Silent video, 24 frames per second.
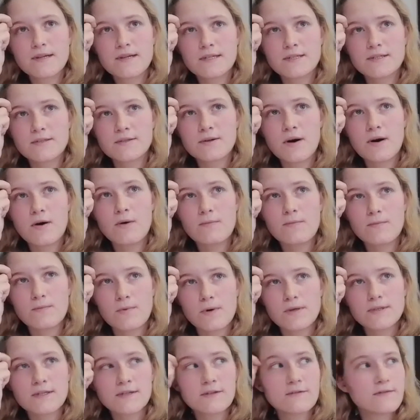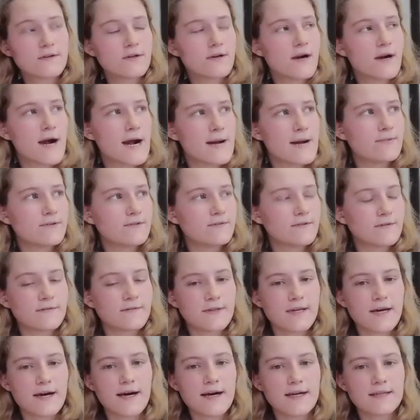So I wasn't very happy with
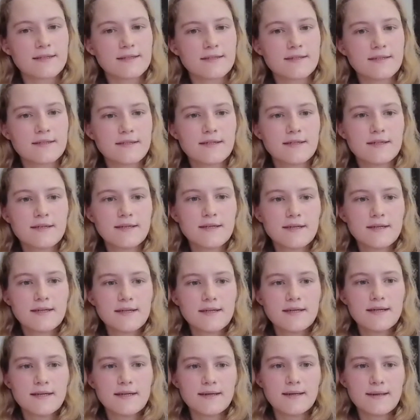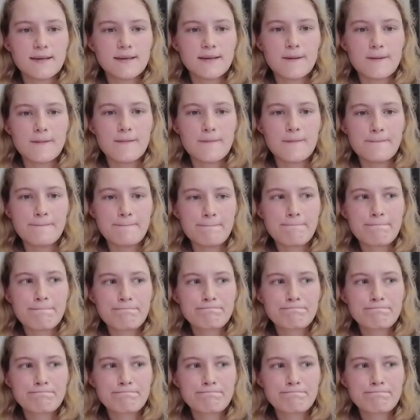that. Um,